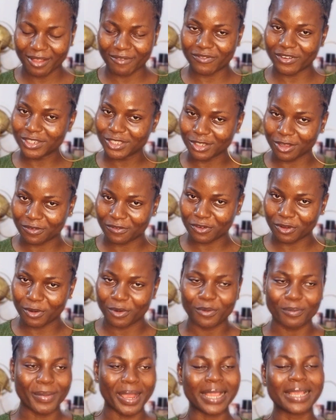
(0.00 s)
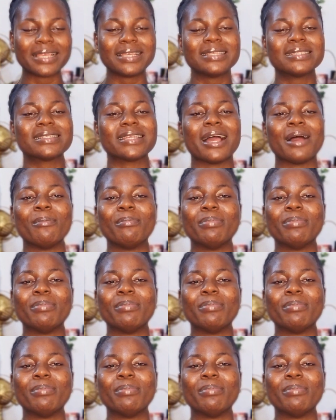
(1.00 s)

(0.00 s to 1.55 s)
First of all, my kids are